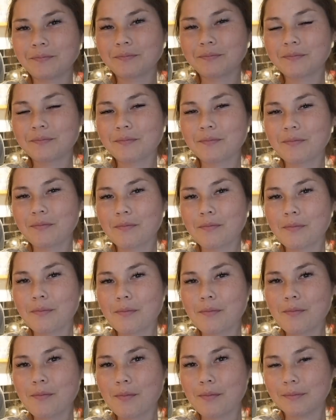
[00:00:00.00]

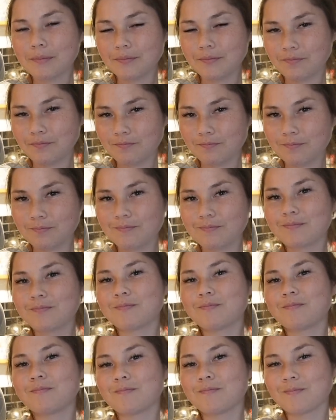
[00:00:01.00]

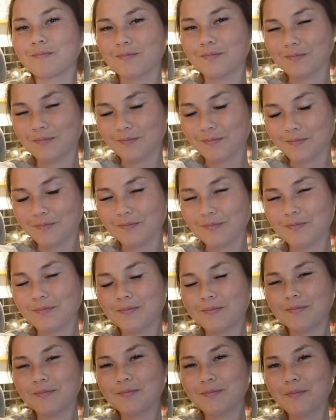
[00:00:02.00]

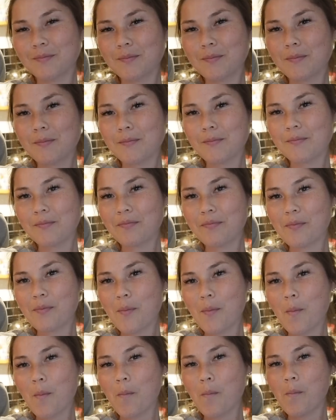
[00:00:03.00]

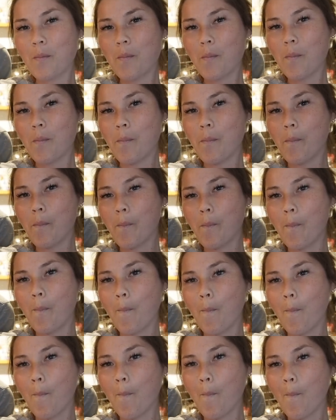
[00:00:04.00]

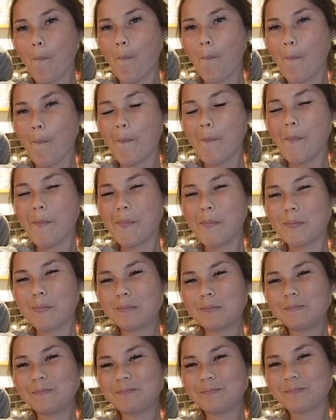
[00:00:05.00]

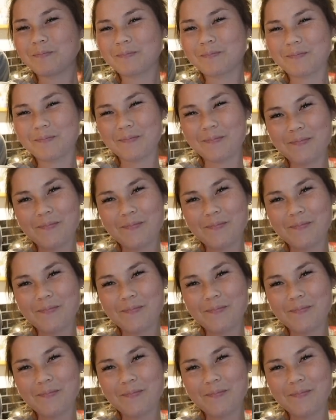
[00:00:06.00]
No words are spoken by the person on screen.